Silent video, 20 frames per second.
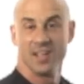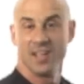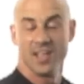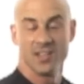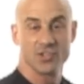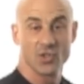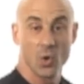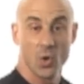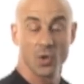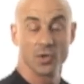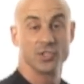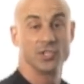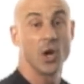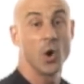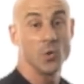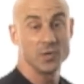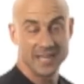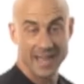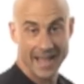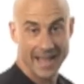It's called
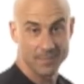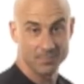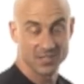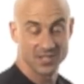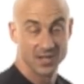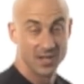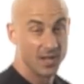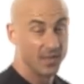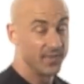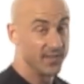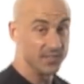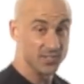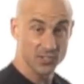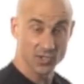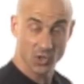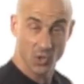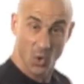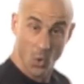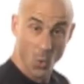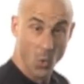toe taps. This is
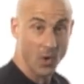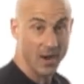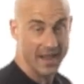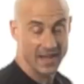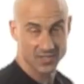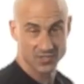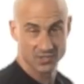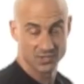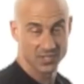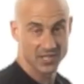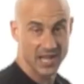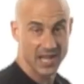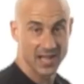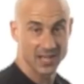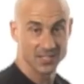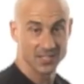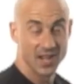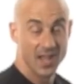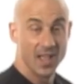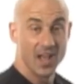a core
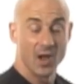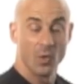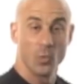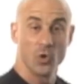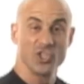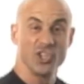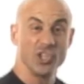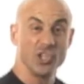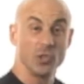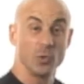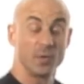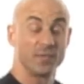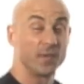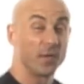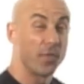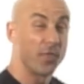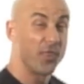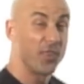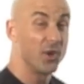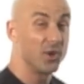exercise. I want you to do it
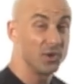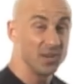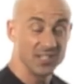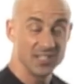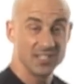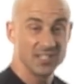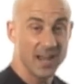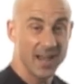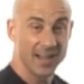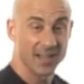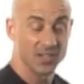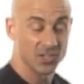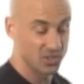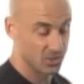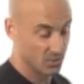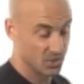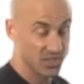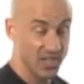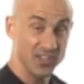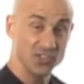for 30 seconds.
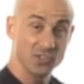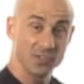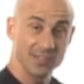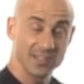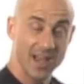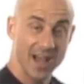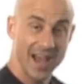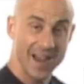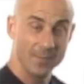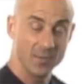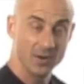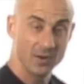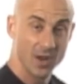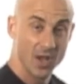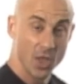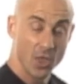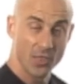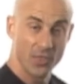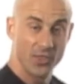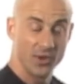So set your
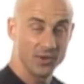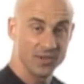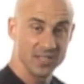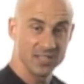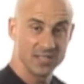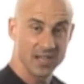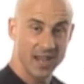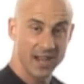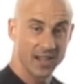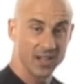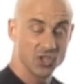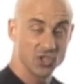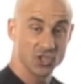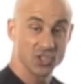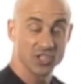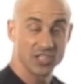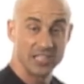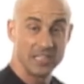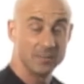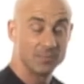timer, 30 seconds,
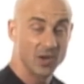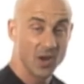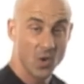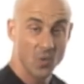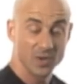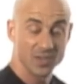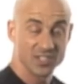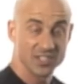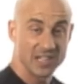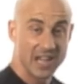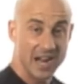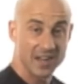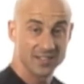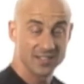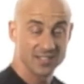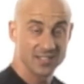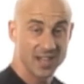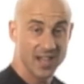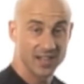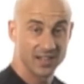just keep going side
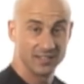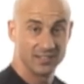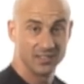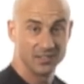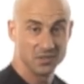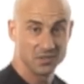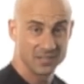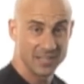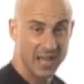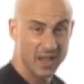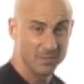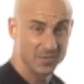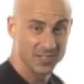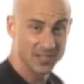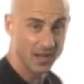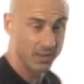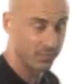to side until your time is